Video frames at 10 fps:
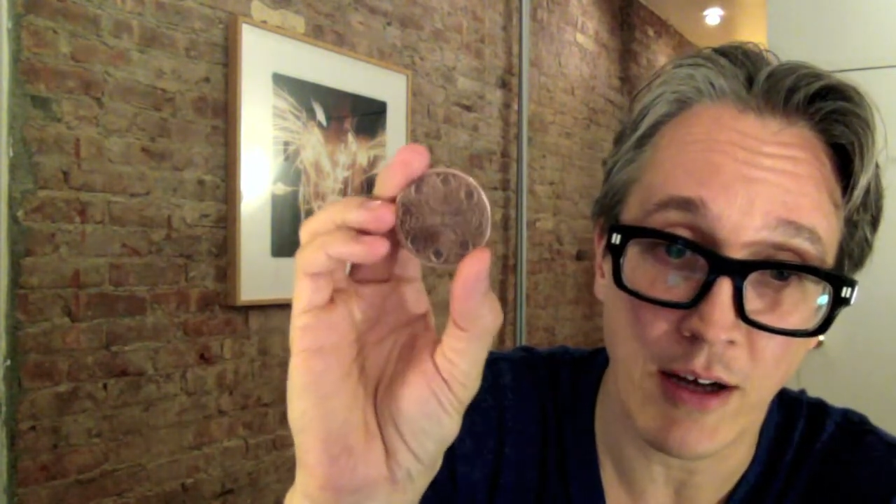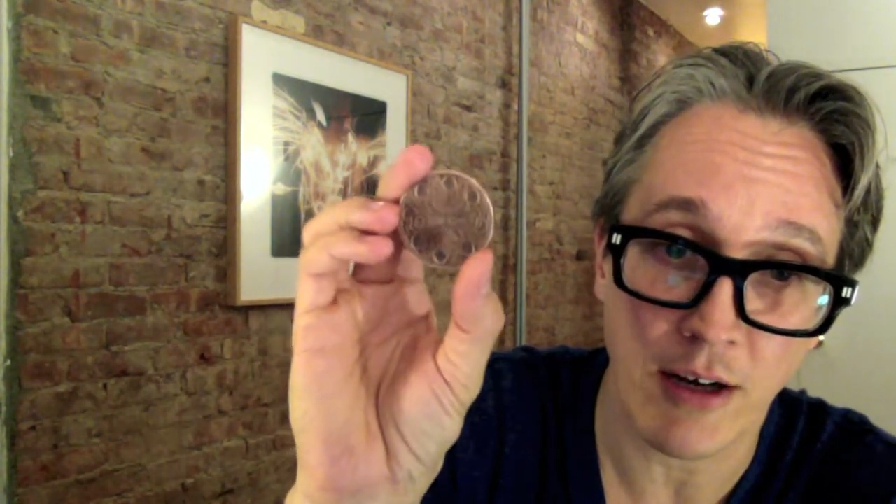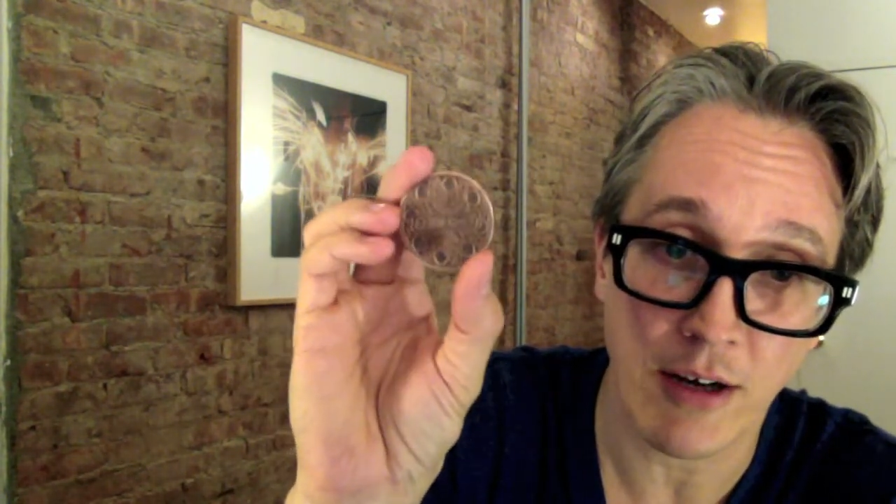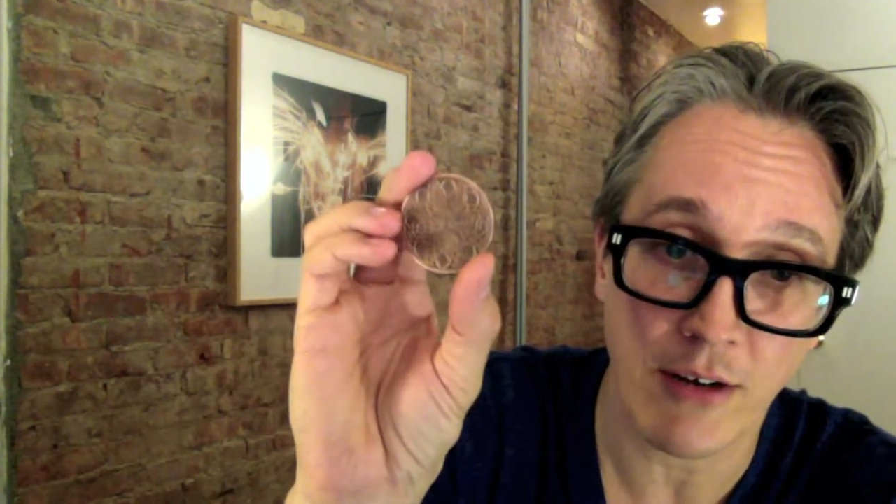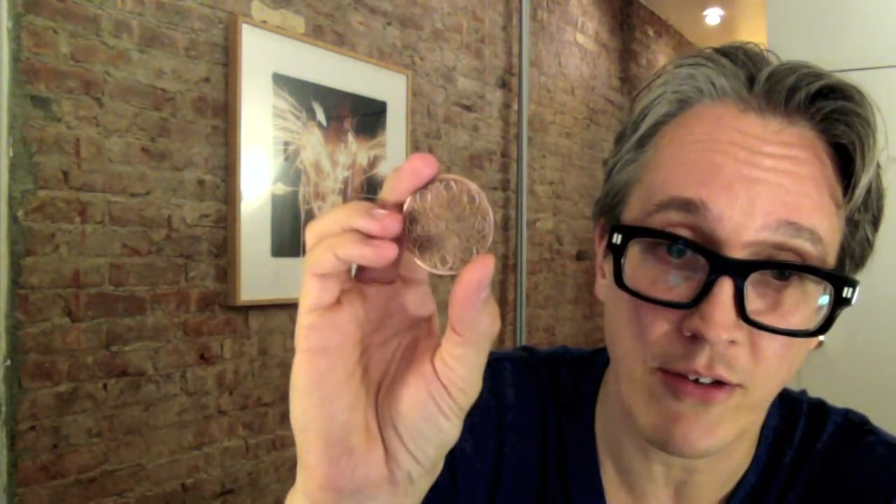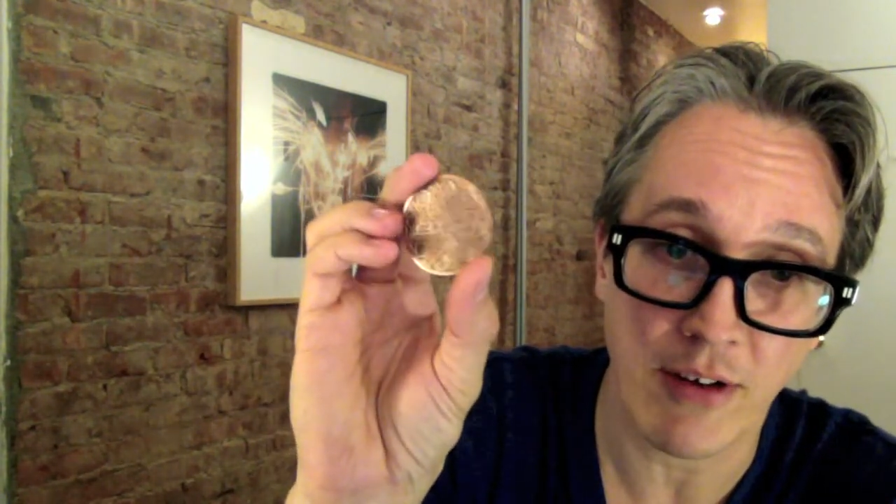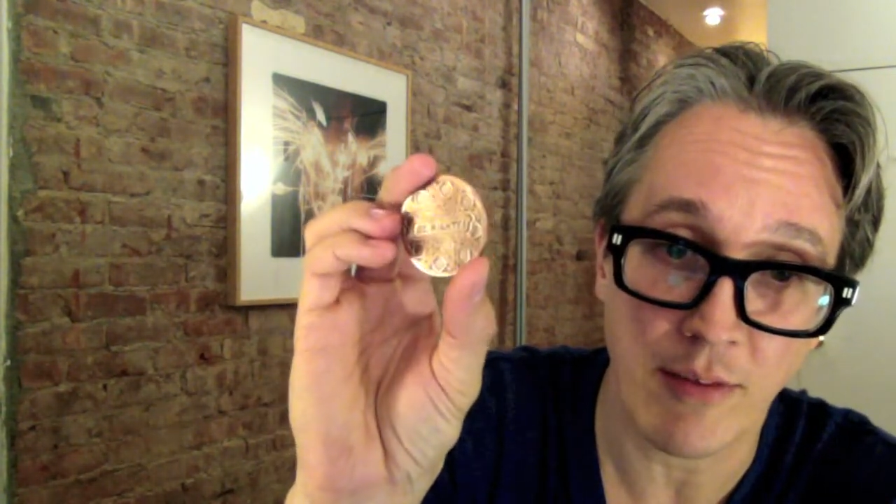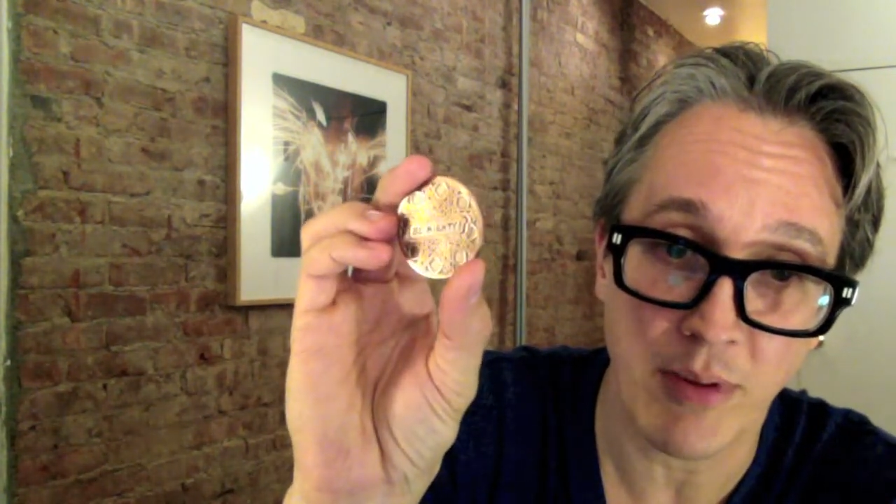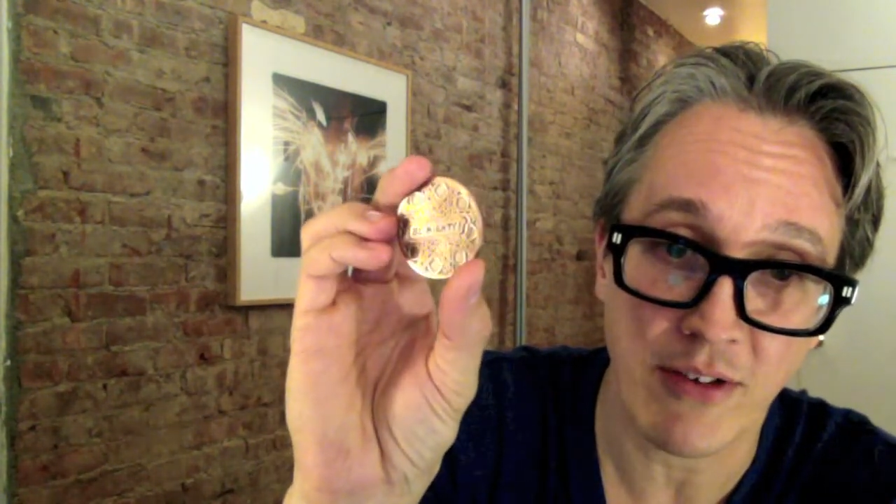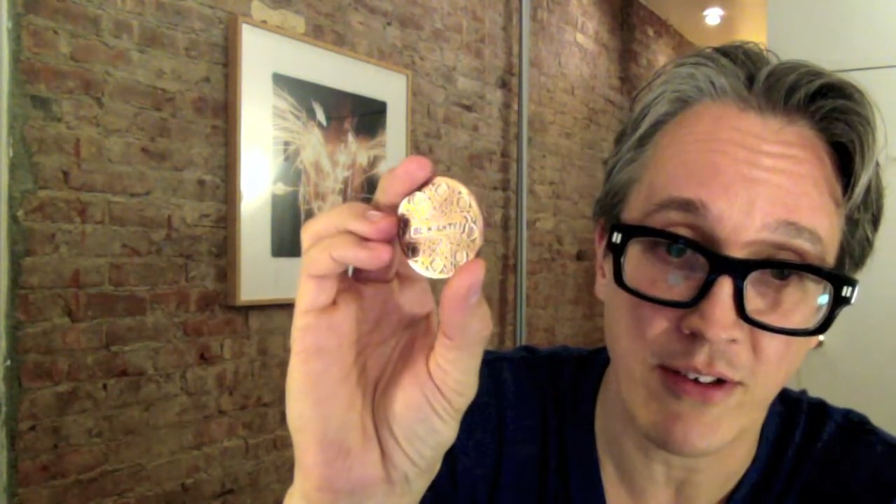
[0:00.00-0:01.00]
artists that
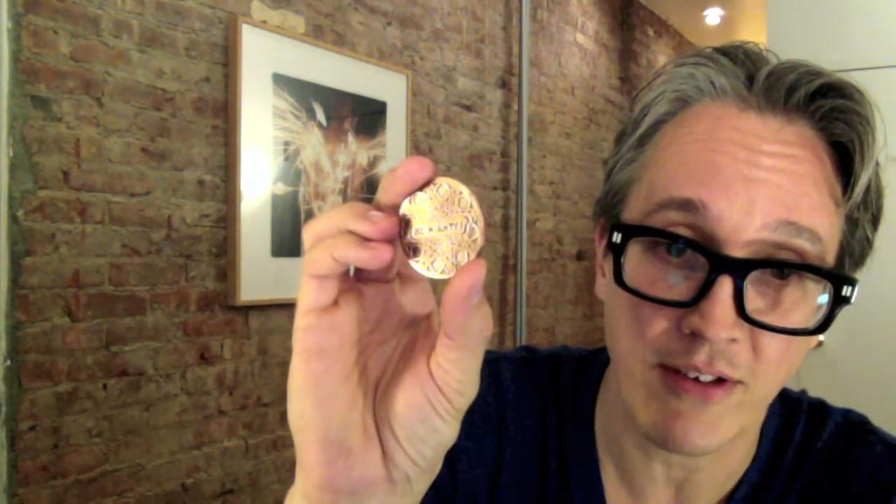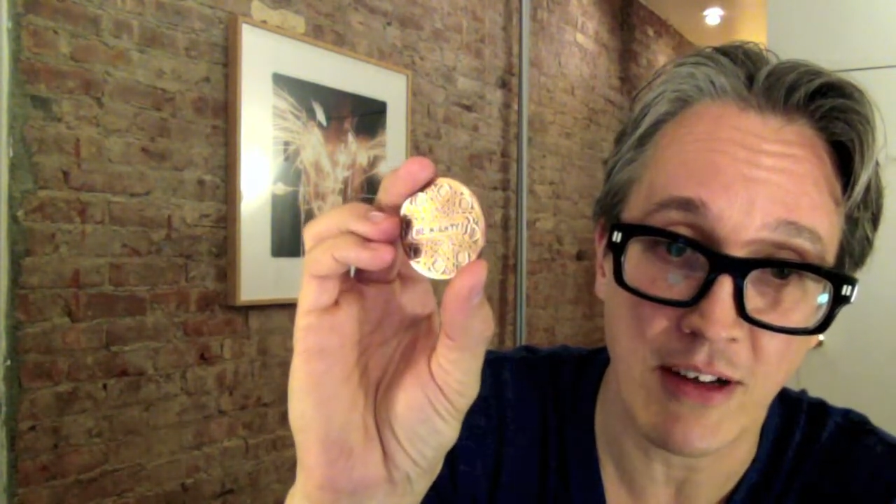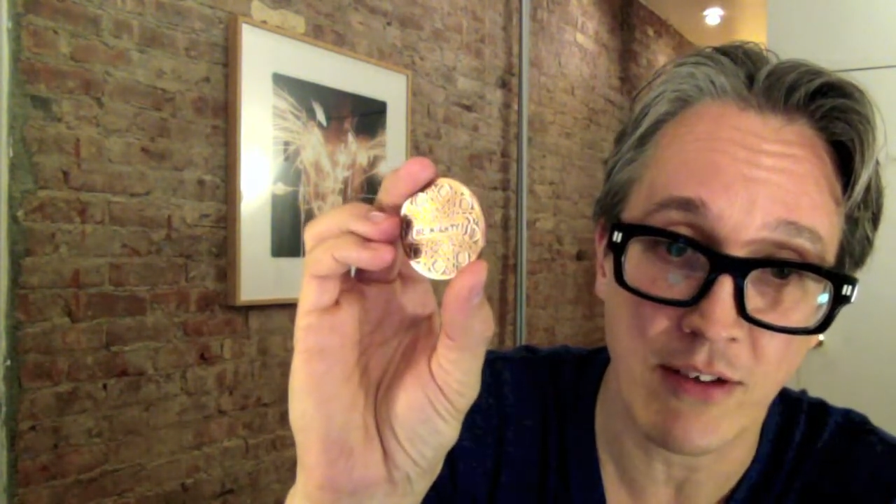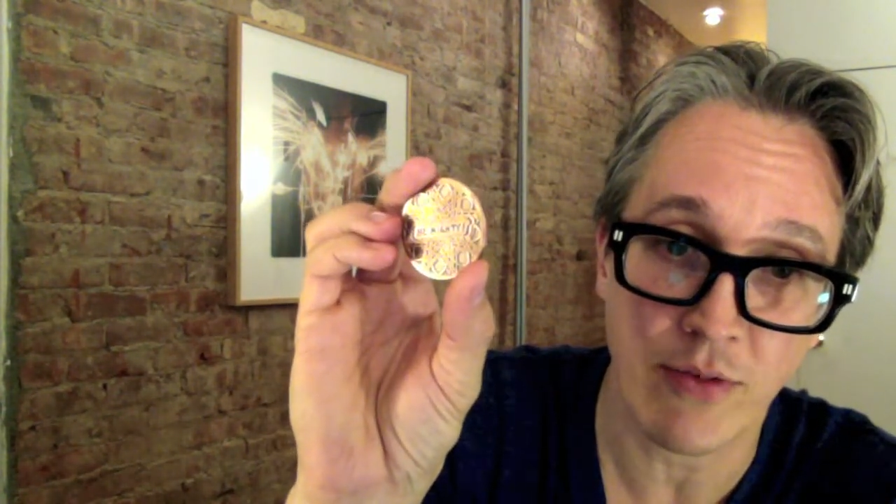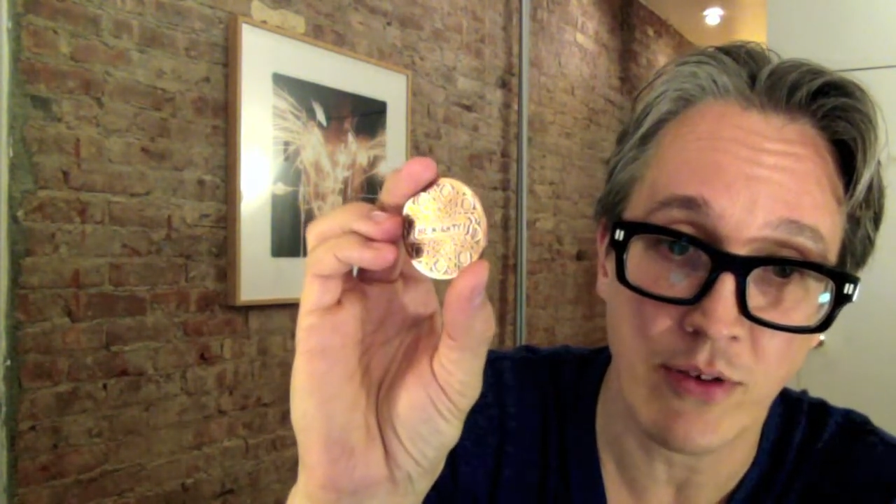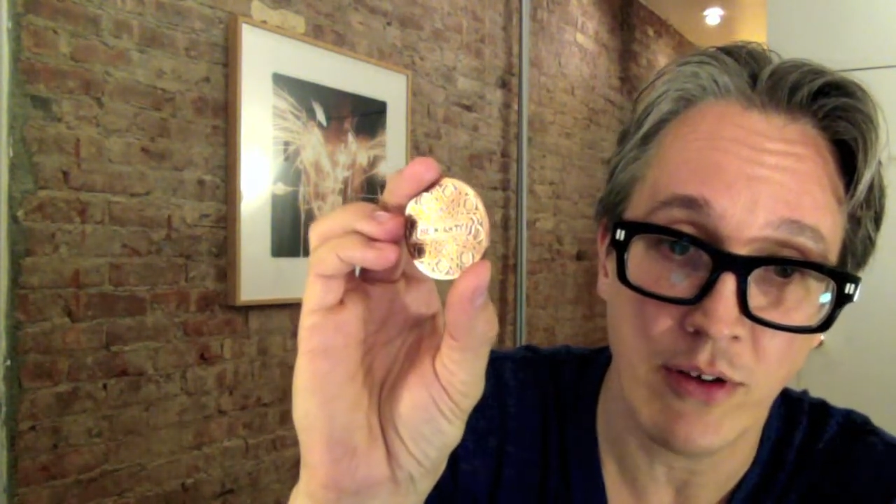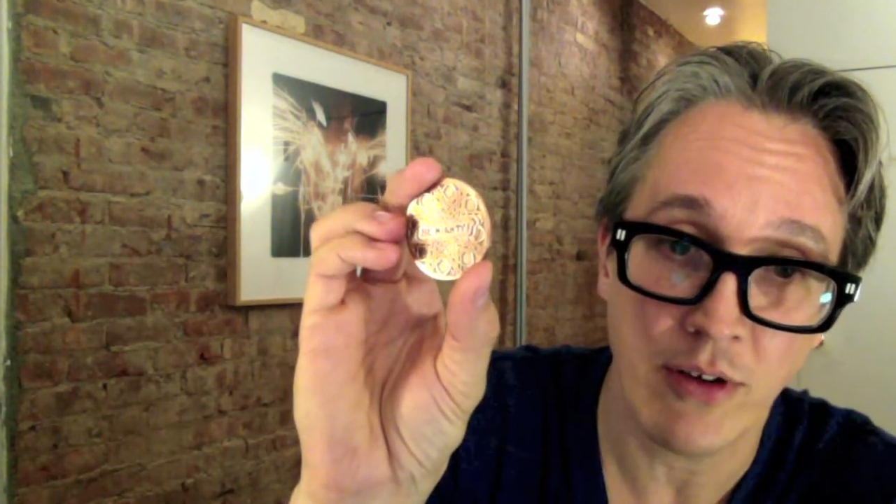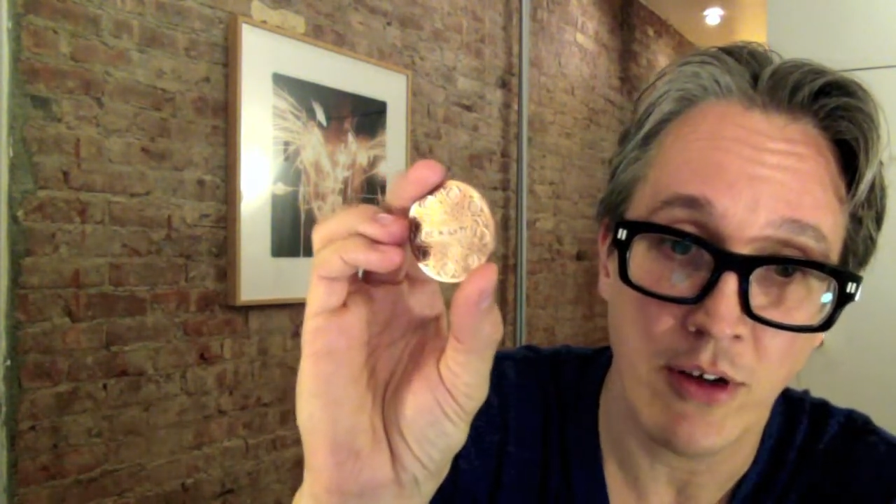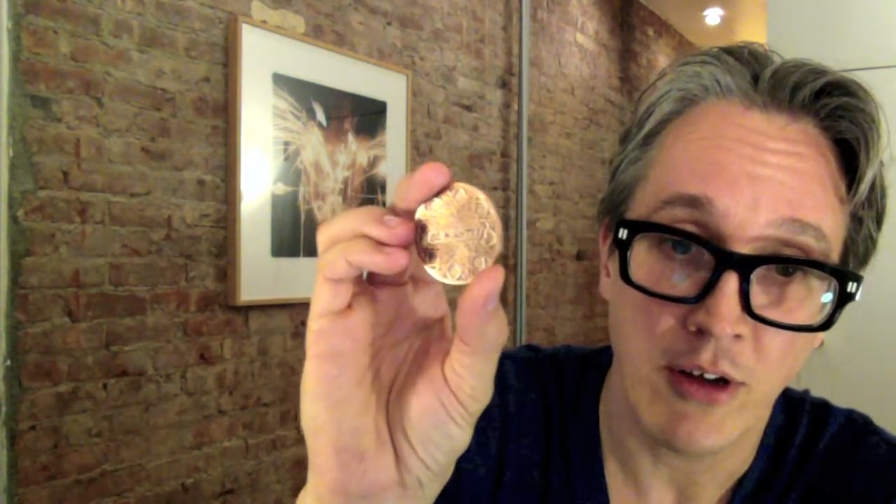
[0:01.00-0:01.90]
have been successful